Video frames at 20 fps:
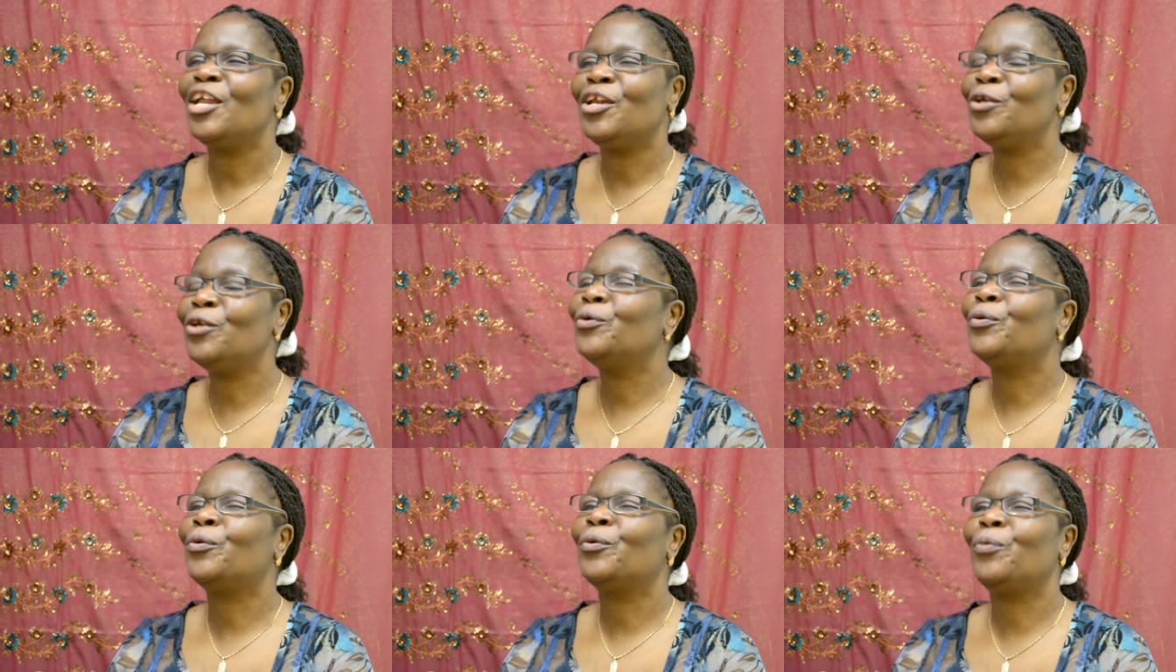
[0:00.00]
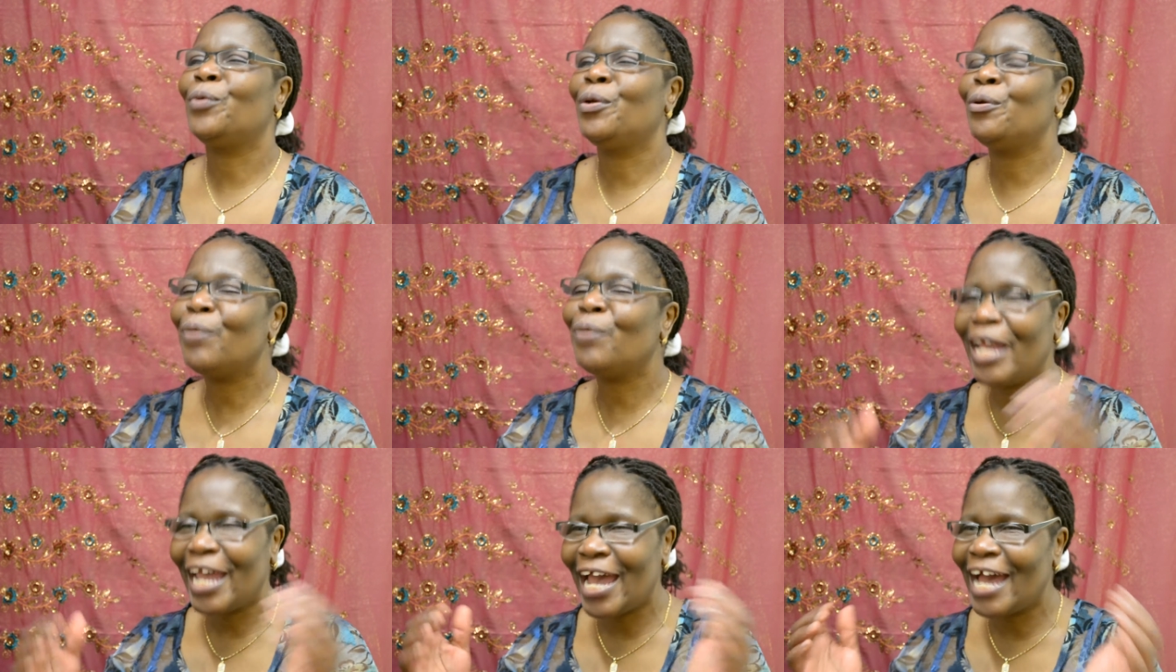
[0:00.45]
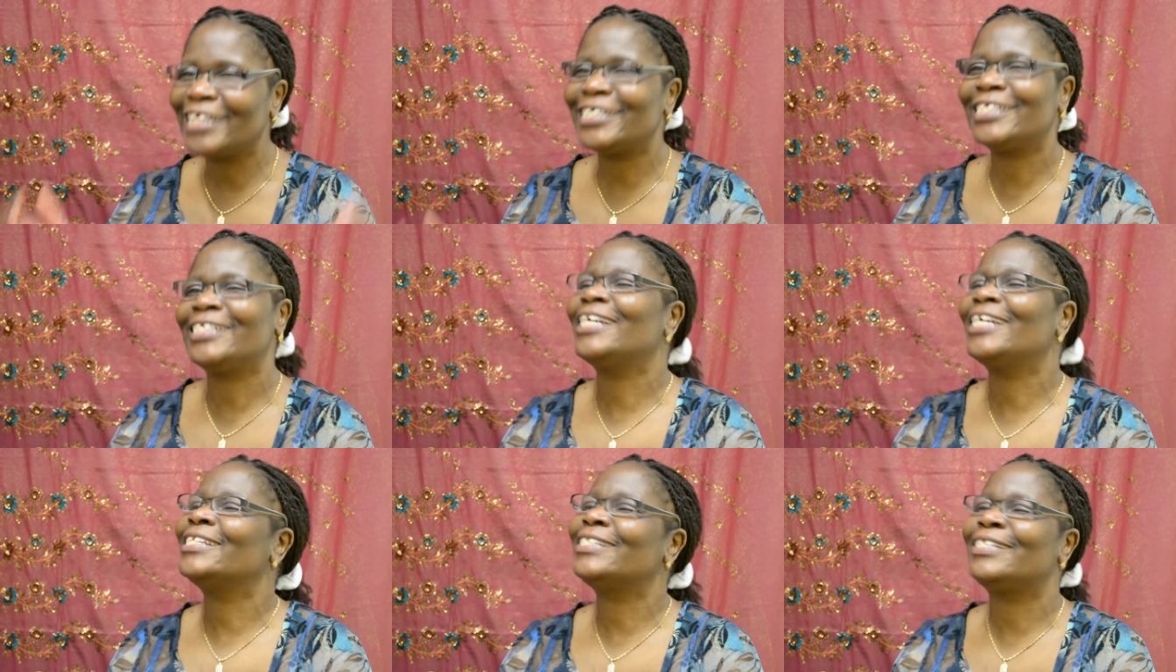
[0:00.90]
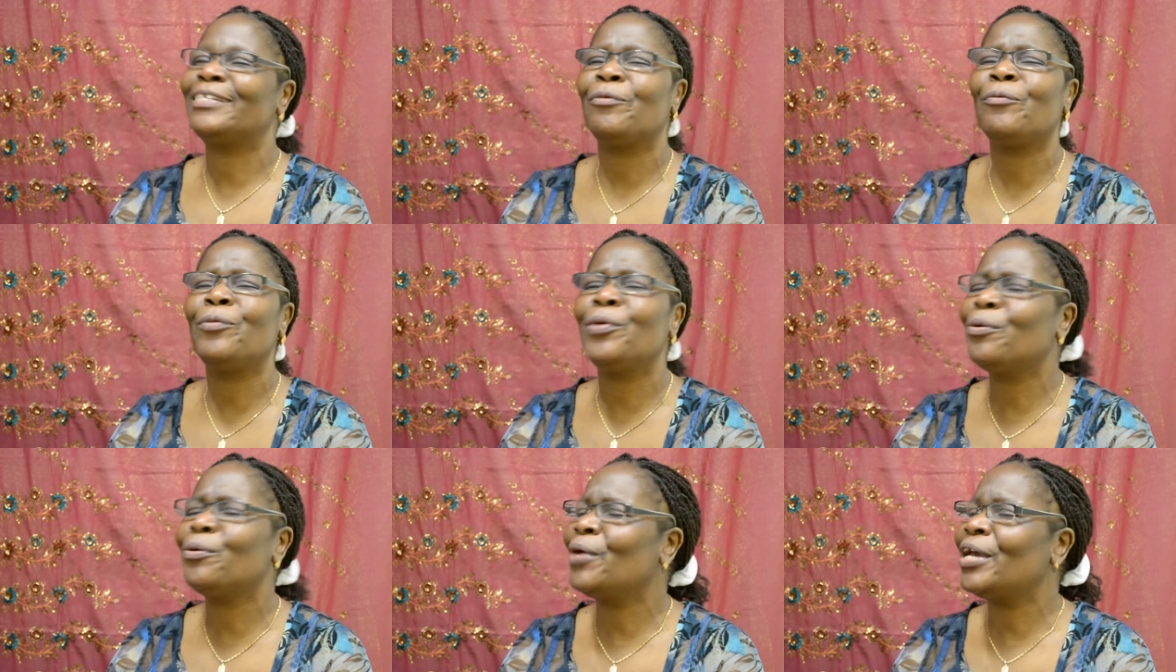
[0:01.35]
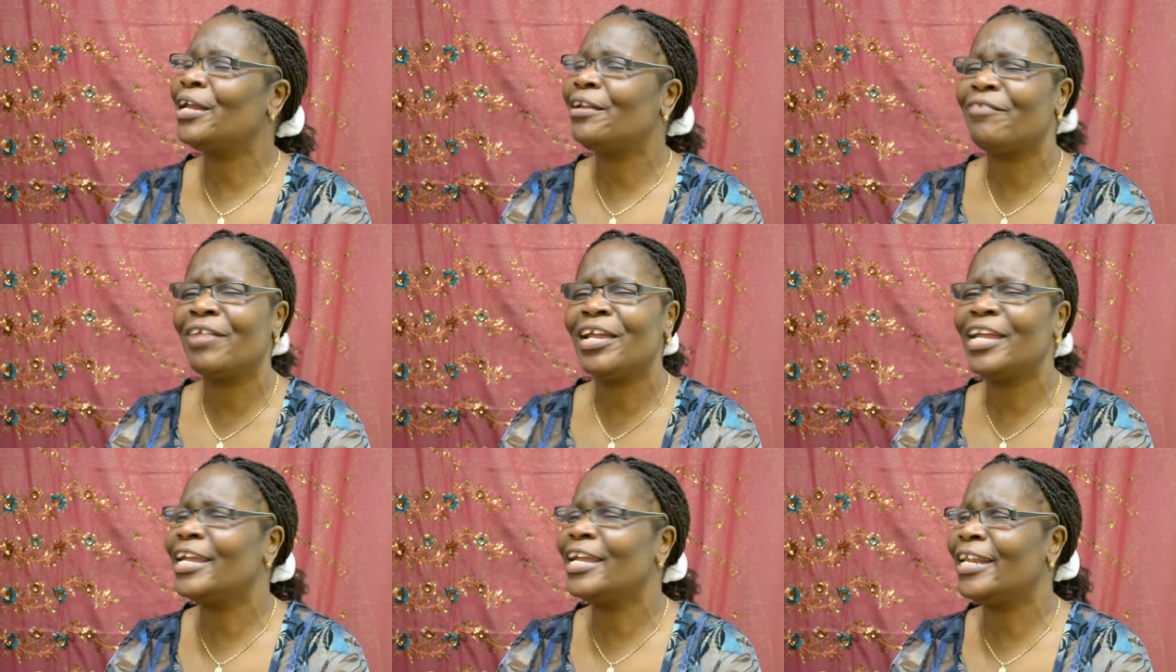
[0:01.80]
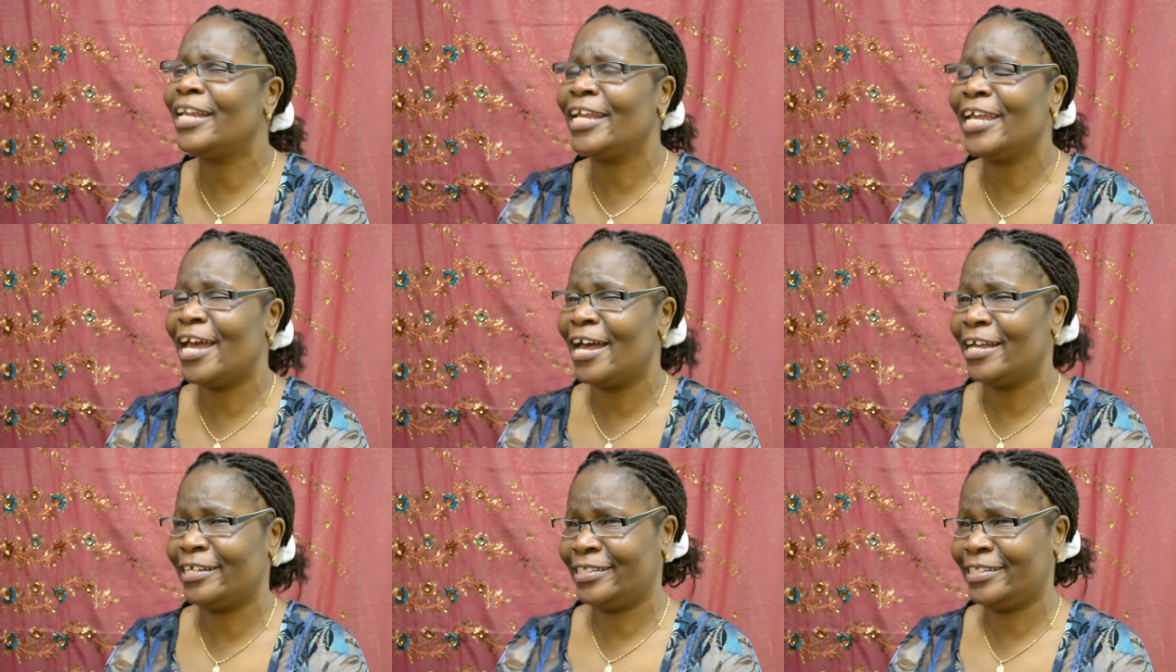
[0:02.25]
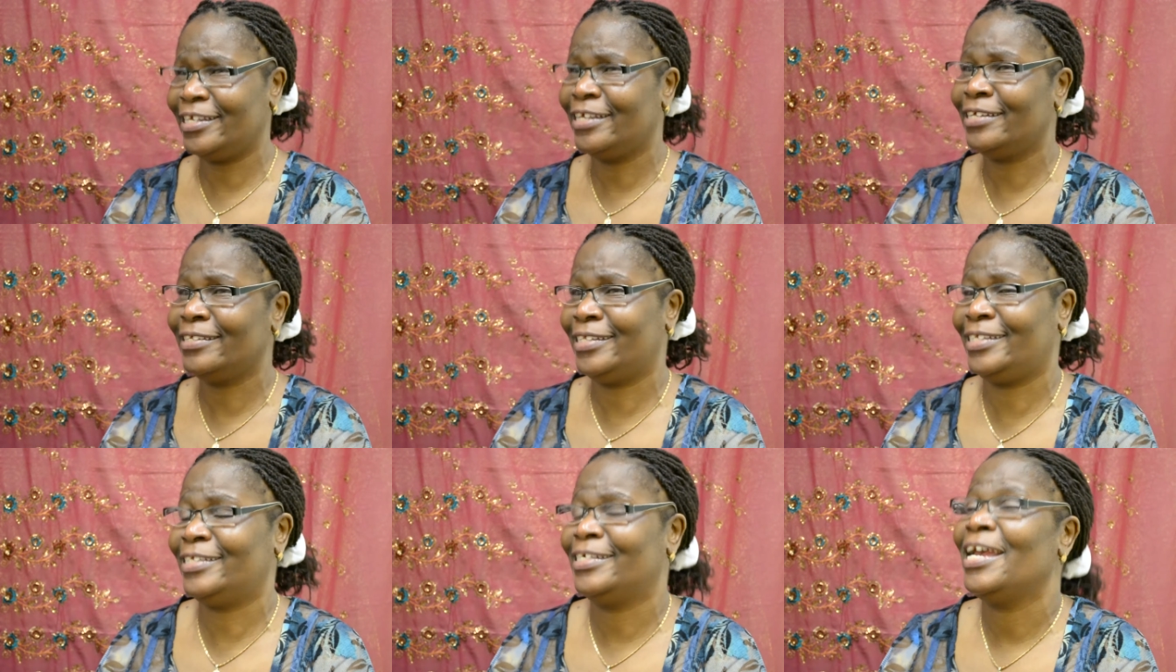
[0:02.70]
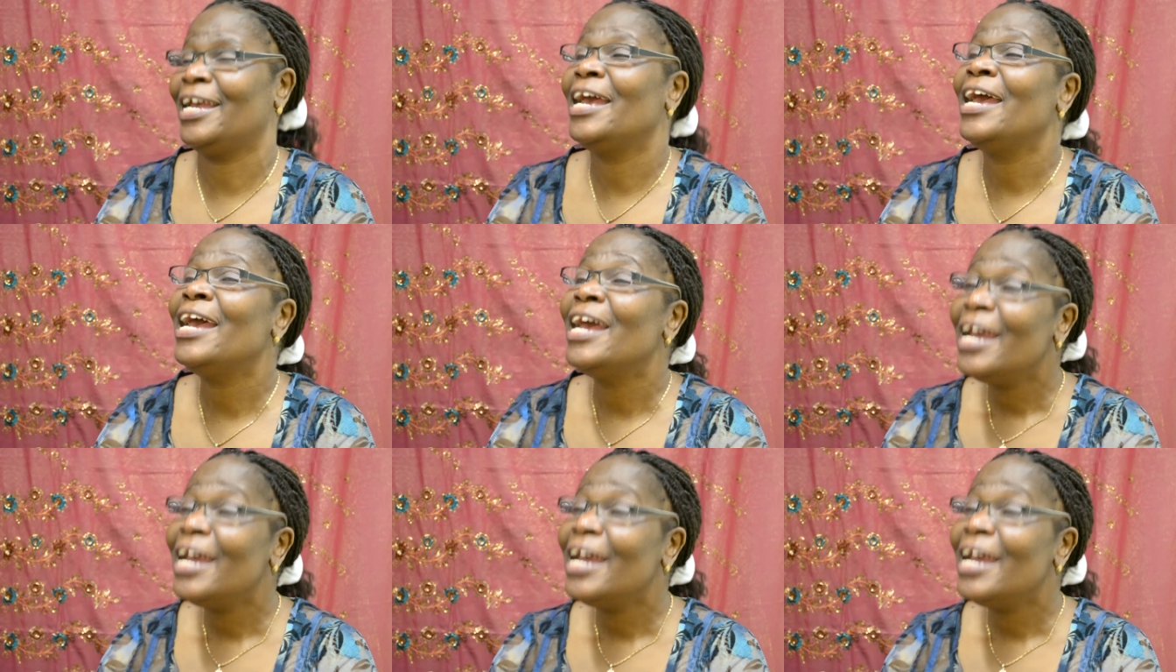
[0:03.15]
look, we were assessed, we were really assessed